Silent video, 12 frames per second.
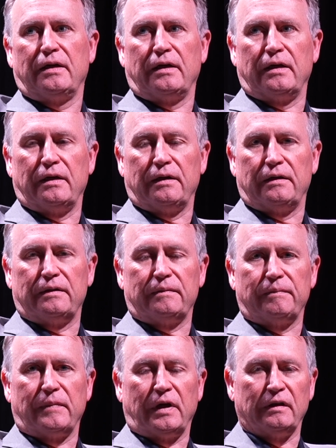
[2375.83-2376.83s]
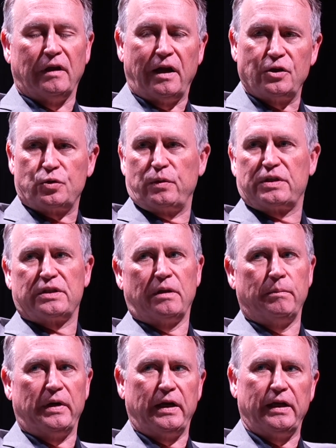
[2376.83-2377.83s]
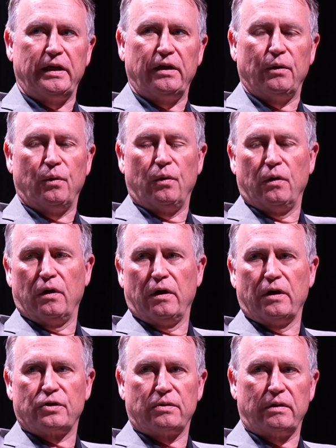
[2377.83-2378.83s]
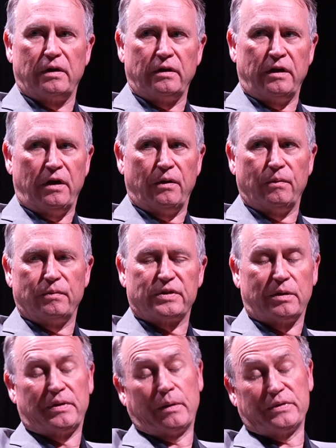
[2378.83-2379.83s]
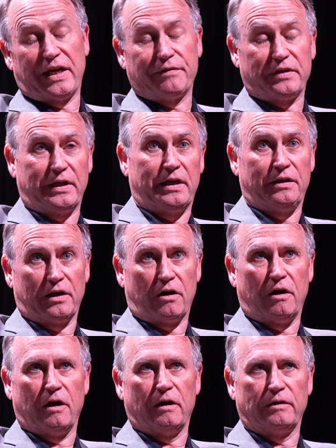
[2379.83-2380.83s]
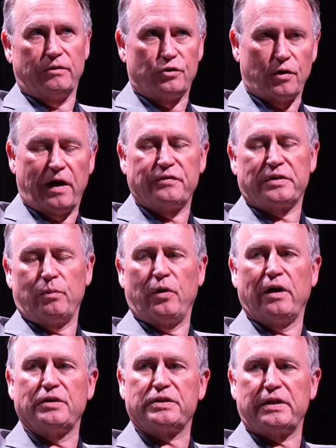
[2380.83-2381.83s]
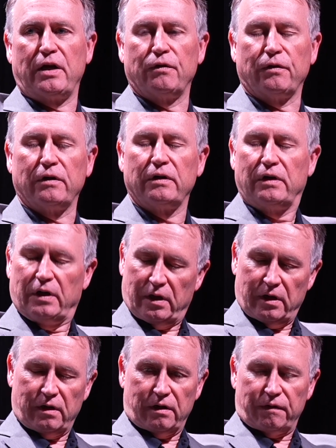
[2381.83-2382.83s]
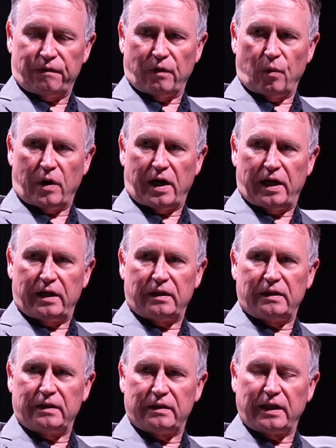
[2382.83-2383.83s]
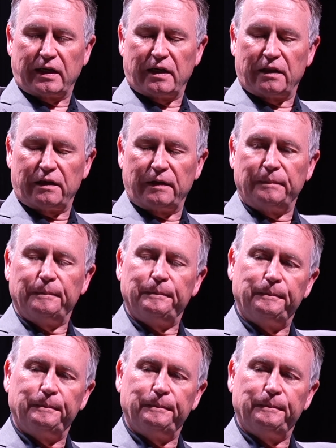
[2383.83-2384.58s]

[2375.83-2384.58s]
um, a lunch with somebody, or, you know, sometimes I have to get in the car and drive somewhere and stay over for a while, that kind of thing.